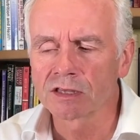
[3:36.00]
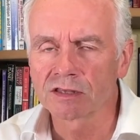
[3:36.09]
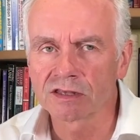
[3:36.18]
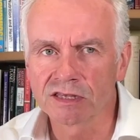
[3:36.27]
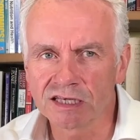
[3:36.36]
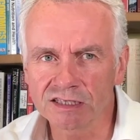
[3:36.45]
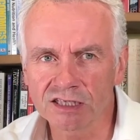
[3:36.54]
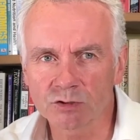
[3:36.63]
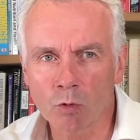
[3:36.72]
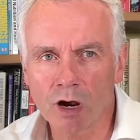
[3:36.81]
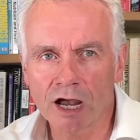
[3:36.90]
this
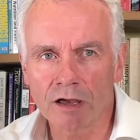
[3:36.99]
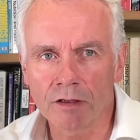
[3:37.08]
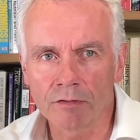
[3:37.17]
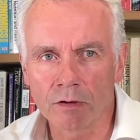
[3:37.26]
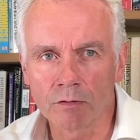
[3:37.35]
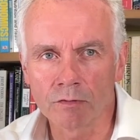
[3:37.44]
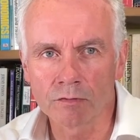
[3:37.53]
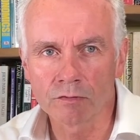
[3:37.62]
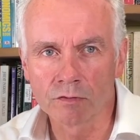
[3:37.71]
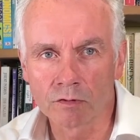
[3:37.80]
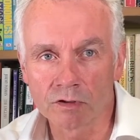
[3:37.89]
is where
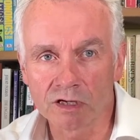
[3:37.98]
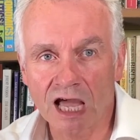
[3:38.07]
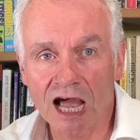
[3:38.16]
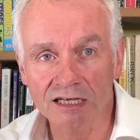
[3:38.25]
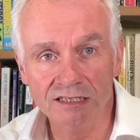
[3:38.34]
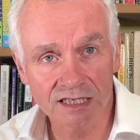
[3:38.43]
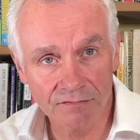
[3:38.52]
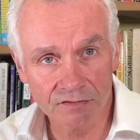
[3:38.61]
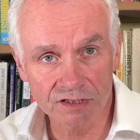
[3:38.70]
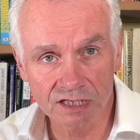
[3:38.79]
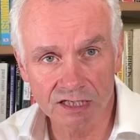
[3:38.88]
the
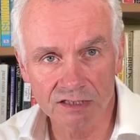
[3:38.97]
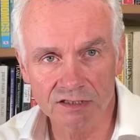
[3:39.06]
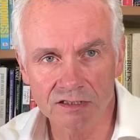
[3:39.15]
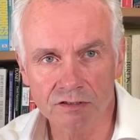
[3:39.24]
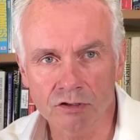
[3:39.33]
activities